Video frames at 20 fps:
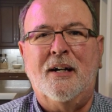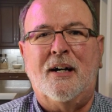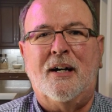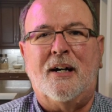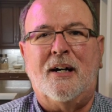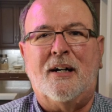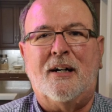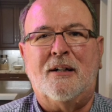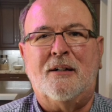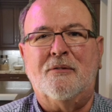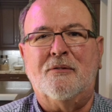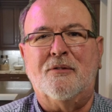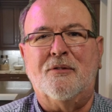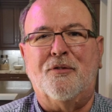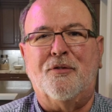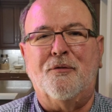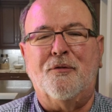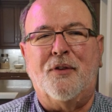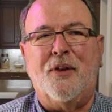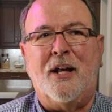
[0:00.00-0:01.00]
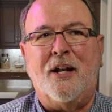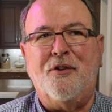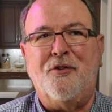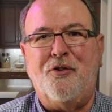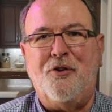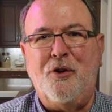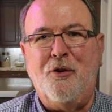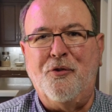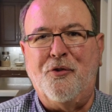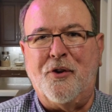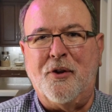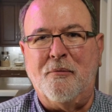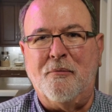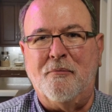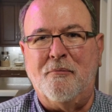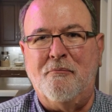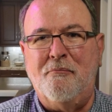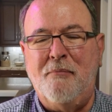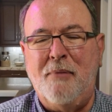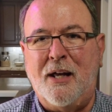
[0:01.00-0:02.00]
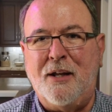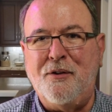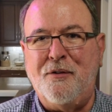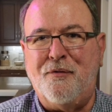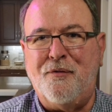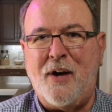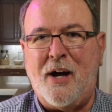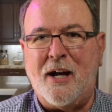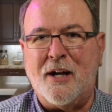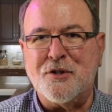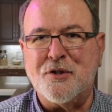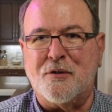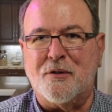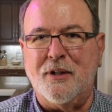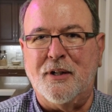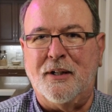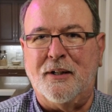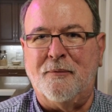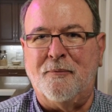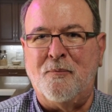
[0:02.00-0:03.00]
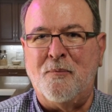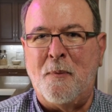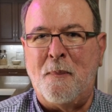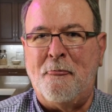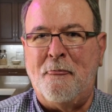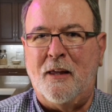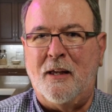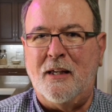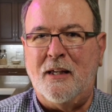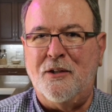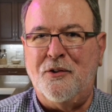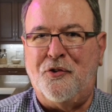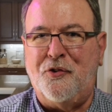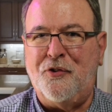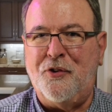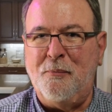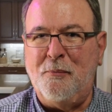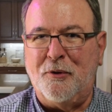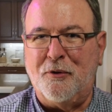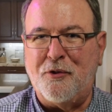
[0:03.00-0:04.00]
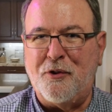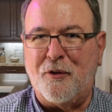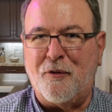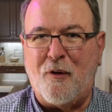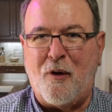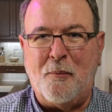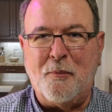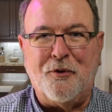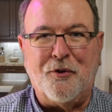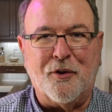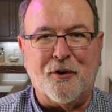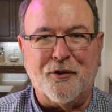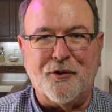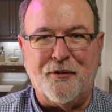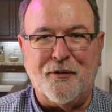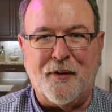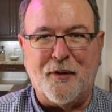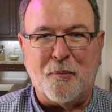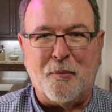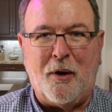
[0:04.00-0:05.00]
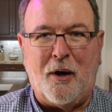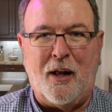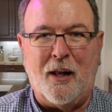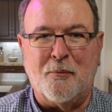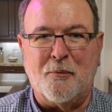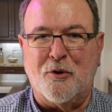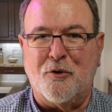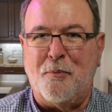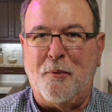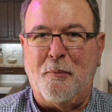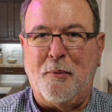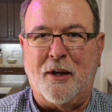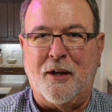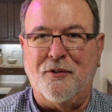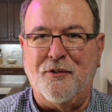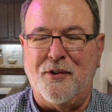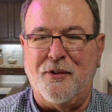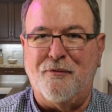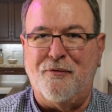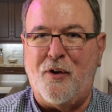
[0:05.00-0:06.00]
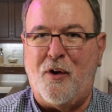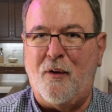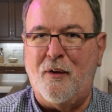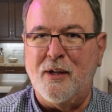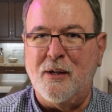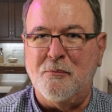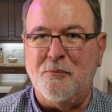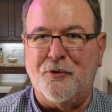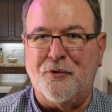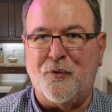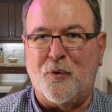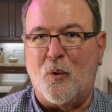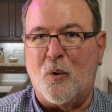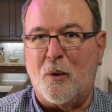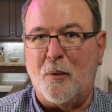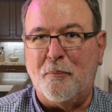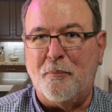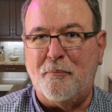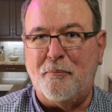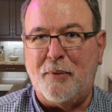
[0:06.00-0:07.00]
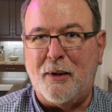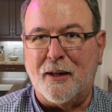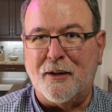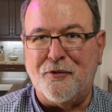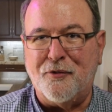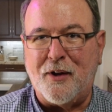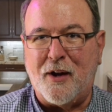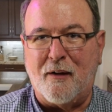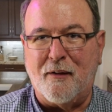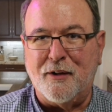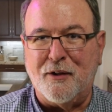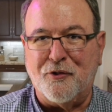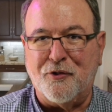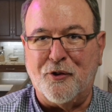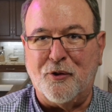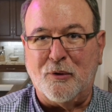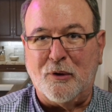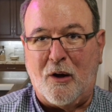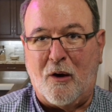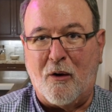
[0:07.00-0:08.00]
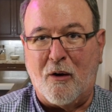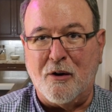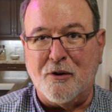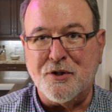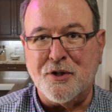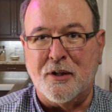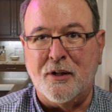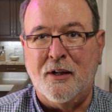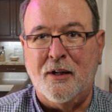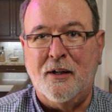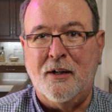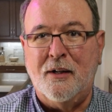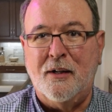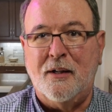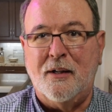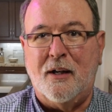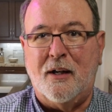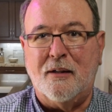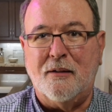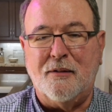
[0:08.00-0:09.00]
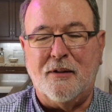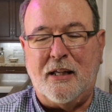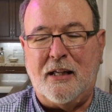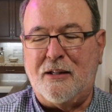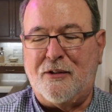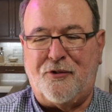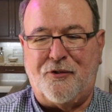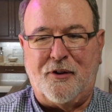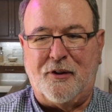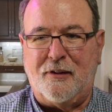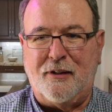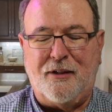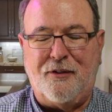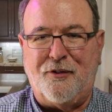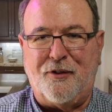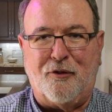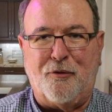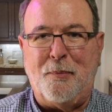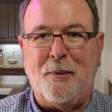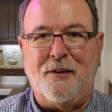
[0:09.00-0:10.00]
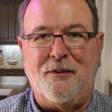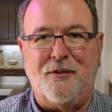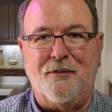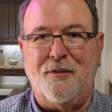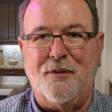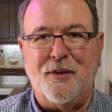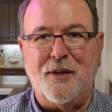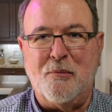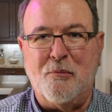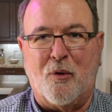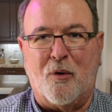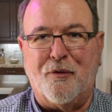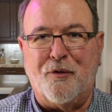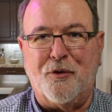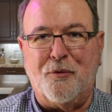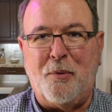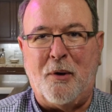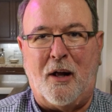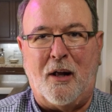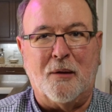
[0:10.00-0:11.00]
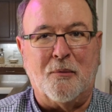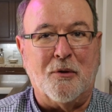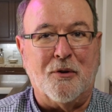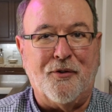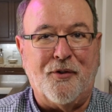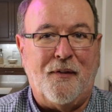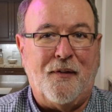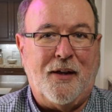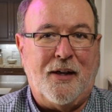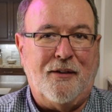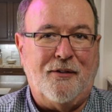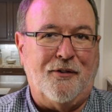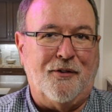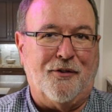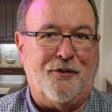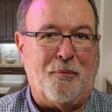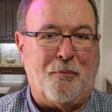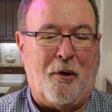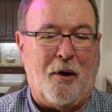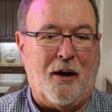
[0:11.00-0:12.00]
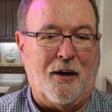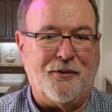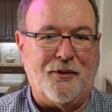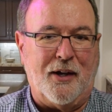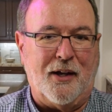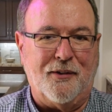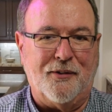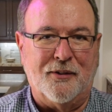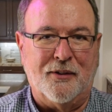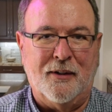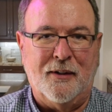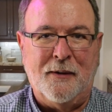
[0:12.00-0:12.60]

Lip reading: that is used to manufacture it is similar to the raw materials of other polymers, but because the volumes for polystyrene are so large, it's the least expensive of the amorphous polymers and the easiest to process.